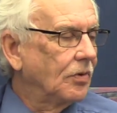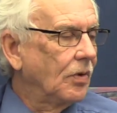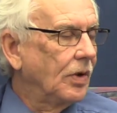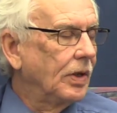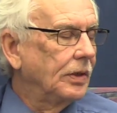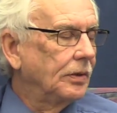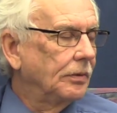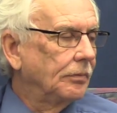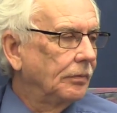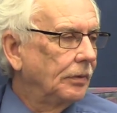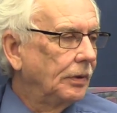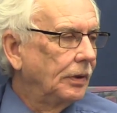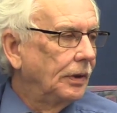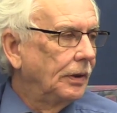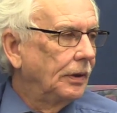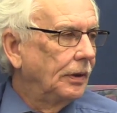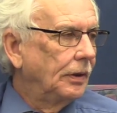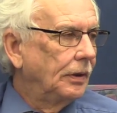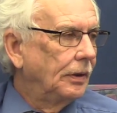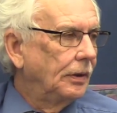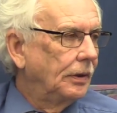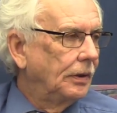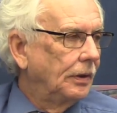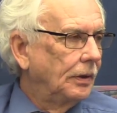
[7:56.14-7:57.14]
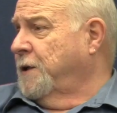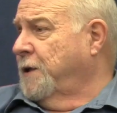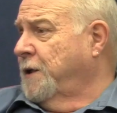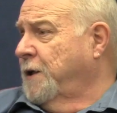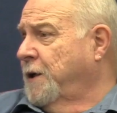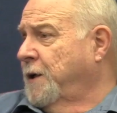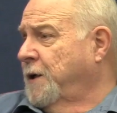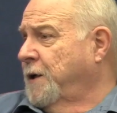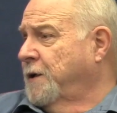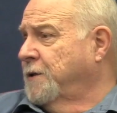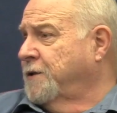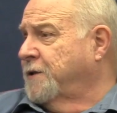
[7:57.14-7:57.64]
See a huge
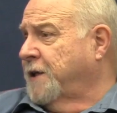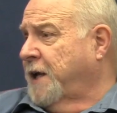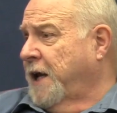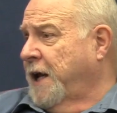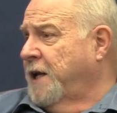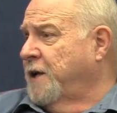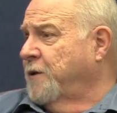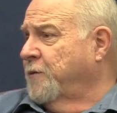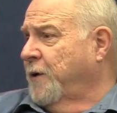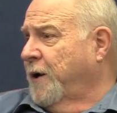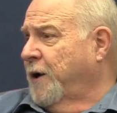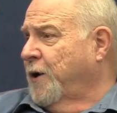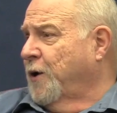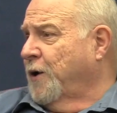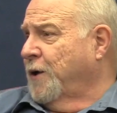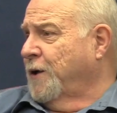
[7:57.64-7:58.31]
skating rink on a